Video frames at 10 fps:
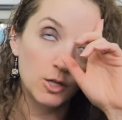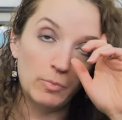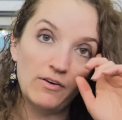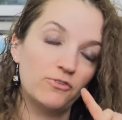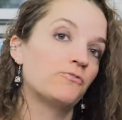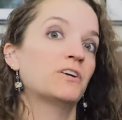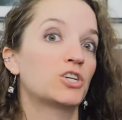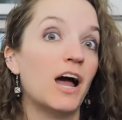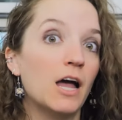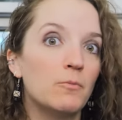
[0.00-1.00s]

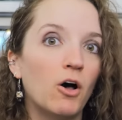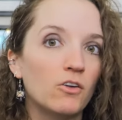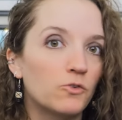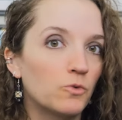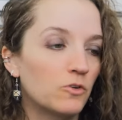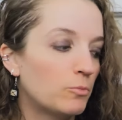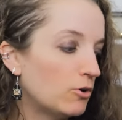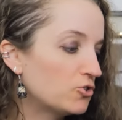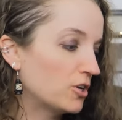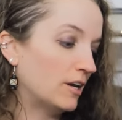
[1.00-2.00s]
pufferfish eyeballs was a
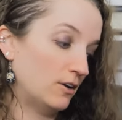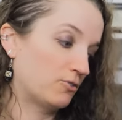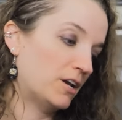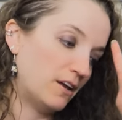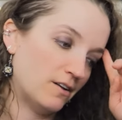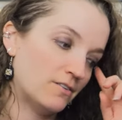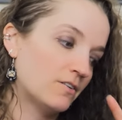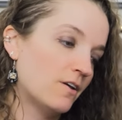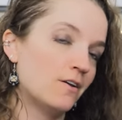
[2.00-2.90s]
potion ingredient,